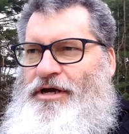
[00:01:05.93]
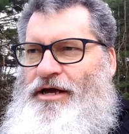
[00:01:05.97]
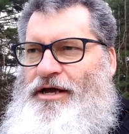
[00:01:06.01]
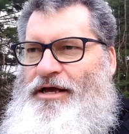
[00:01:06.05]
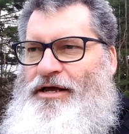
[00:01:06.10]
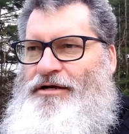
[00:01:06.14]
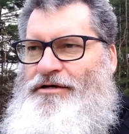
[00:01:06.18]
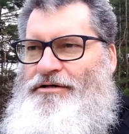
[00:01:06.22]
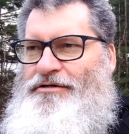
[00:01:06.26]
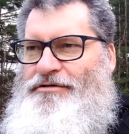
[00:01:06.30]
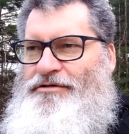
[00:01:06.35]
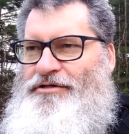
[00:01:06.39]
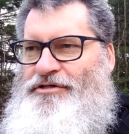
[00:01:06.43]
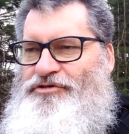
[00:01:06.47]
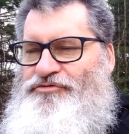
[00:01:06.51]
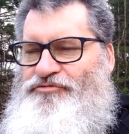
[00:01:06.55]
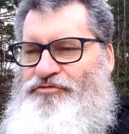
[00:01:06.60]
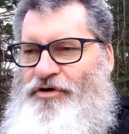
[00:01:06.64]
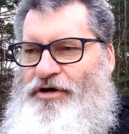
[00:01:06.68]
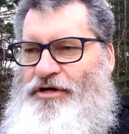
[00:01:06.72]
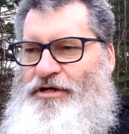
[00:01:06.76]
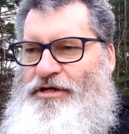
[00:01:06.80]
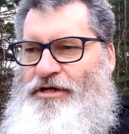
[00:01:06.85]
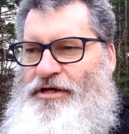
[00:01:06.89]
And it's
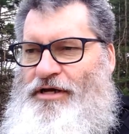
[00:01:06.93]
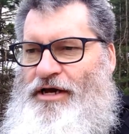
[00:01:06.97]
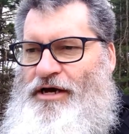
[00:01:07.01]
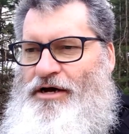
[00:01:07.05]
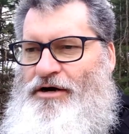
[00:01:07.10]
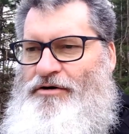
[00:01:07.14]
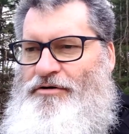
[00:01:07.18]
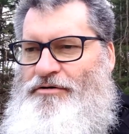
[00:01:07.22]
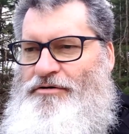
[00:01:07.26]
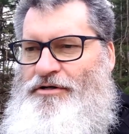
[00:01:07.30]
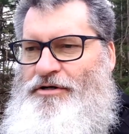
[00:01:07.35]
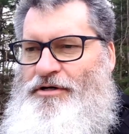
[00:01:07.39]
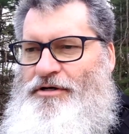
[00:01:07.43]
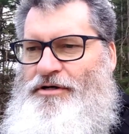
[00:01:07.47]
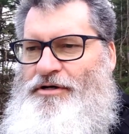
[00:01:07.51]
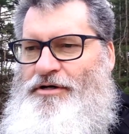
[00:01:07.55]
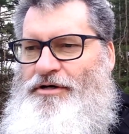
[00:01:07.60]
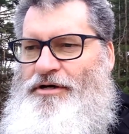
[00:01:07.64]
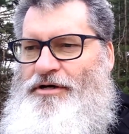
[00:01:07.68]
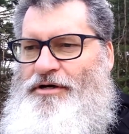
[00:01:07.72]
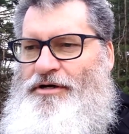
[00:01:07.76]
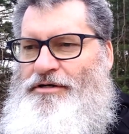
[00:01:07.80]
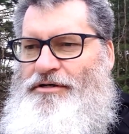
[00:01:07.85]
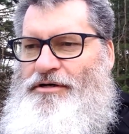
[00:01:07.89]
funny how
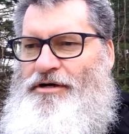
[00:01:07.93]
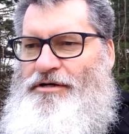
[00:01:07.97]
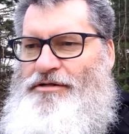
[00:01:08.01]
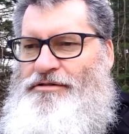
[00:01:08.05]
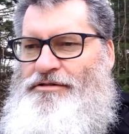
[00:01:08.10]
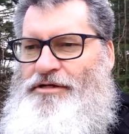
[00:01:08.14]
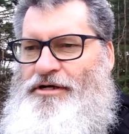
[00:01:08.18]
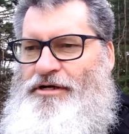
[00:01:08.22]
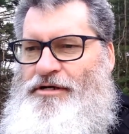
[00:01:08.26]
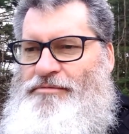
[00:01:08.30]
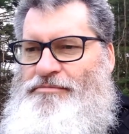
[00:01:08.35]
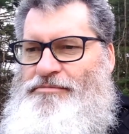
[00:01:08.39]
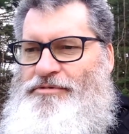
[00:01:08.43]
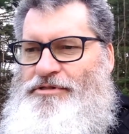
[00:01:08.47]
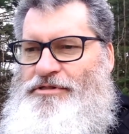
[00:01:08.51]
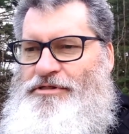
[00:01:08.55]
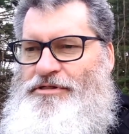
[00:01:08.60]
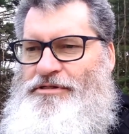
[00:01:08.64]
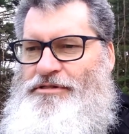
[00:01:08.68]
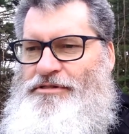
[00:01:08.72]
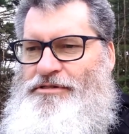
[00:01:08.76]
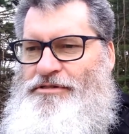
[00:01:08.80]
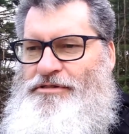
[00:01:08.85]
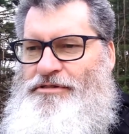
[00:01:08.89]
a lot of times
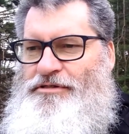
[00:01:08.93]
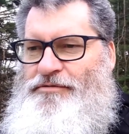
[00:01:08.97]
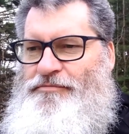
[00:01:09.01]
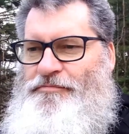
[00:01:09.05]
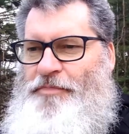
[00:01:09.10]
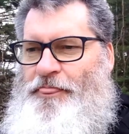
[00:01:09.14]
these